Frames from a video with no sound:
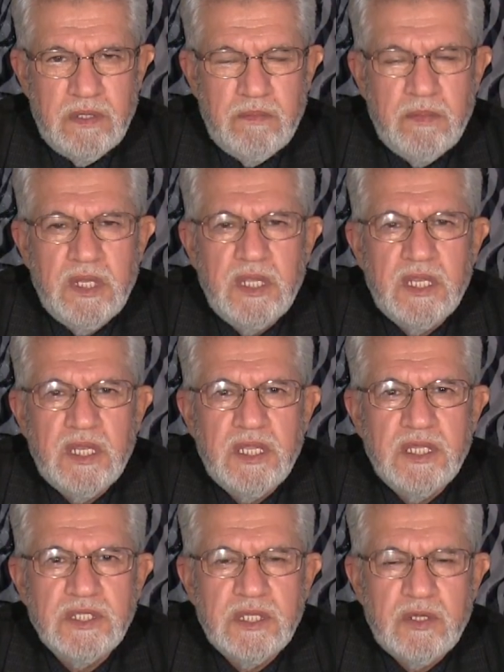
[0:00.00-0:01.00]
In many
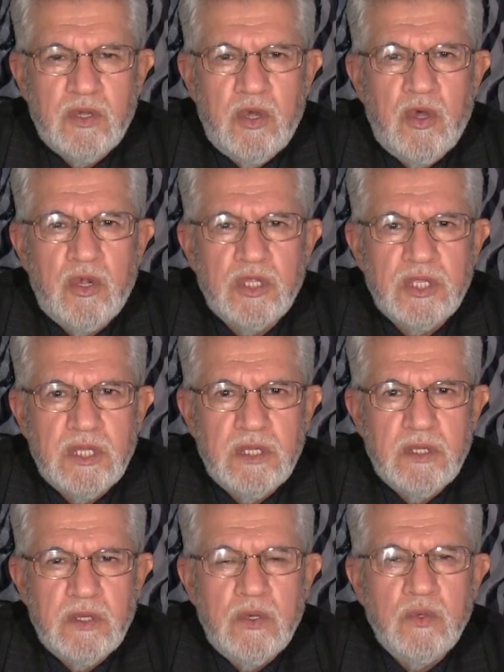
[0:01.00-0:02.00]
religions called
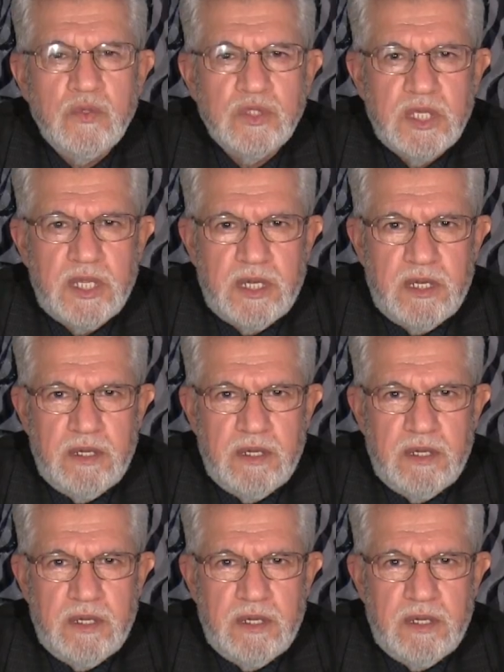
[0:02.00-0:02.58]
loser.